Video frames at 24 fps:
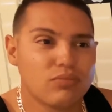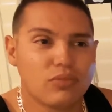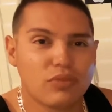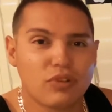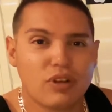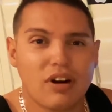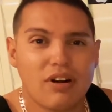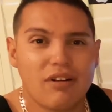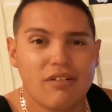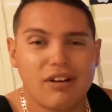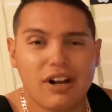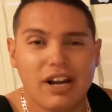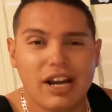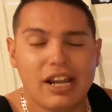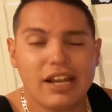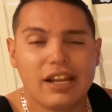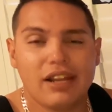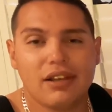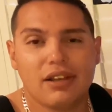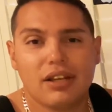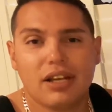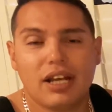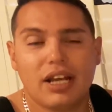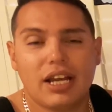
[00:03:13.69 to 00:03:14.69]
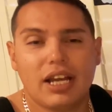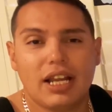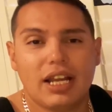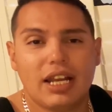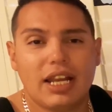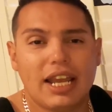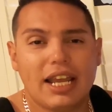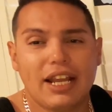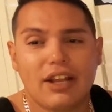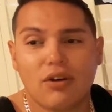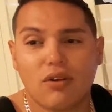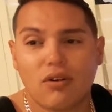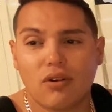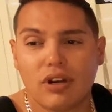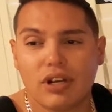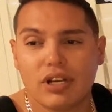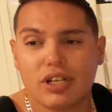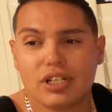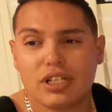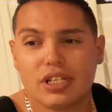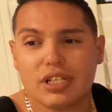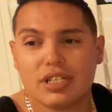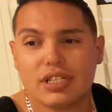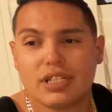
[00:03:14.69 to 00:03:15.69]
all right. I like
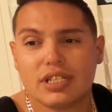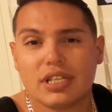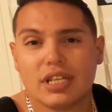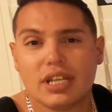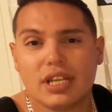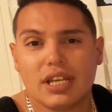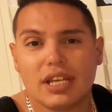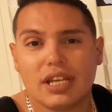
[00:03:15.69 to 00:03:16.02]
oranges.